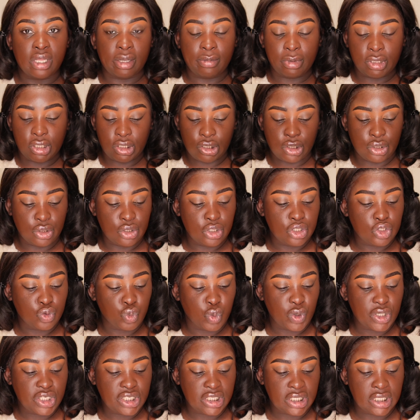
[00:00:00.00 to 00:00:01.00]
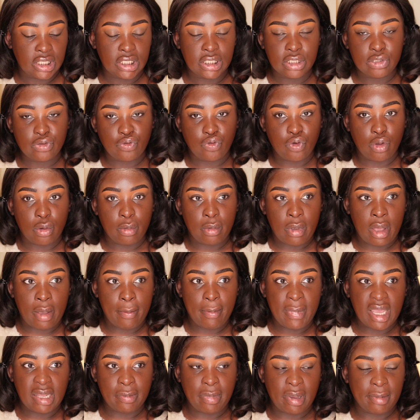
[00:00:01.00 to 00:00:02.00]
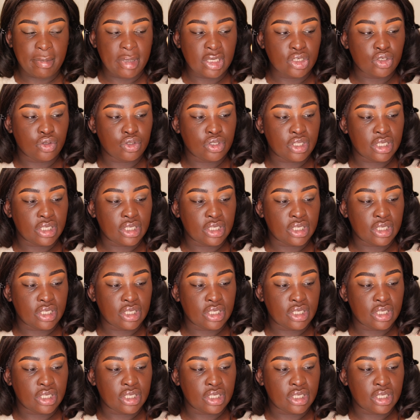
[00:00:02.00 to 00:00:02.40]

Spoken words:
that I'm going to use, which is from MadebyMitchell.